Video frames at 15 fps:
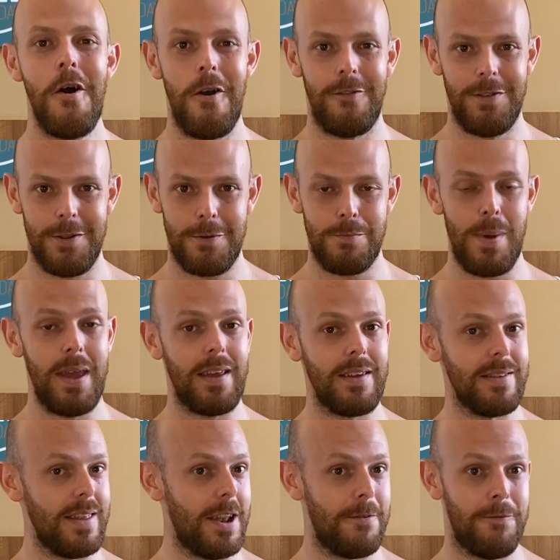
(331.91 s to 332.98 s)
of the
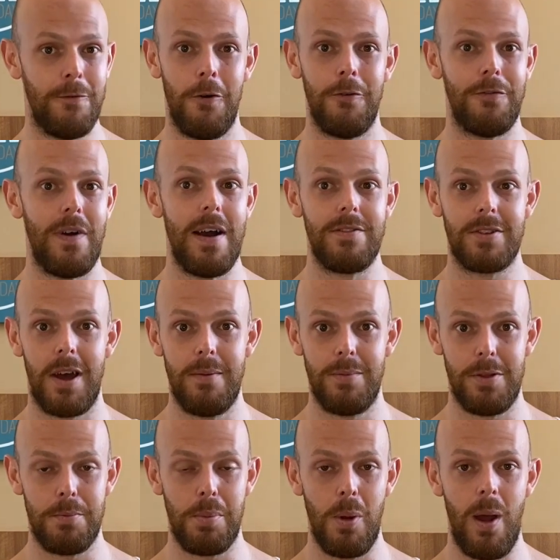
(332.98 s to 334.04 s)
speakers that are 4 or 5
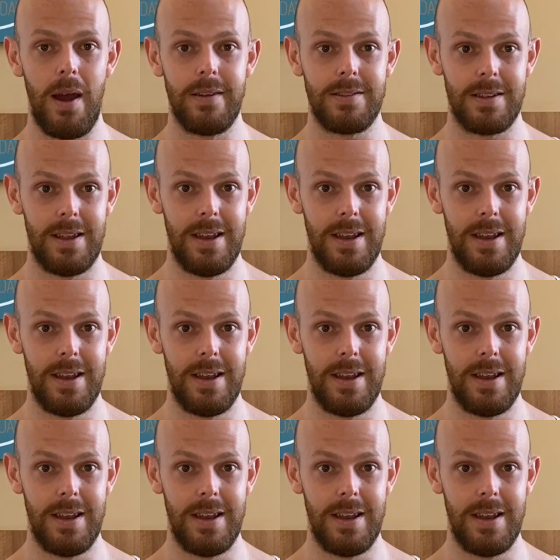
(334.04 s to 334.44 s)
times the price.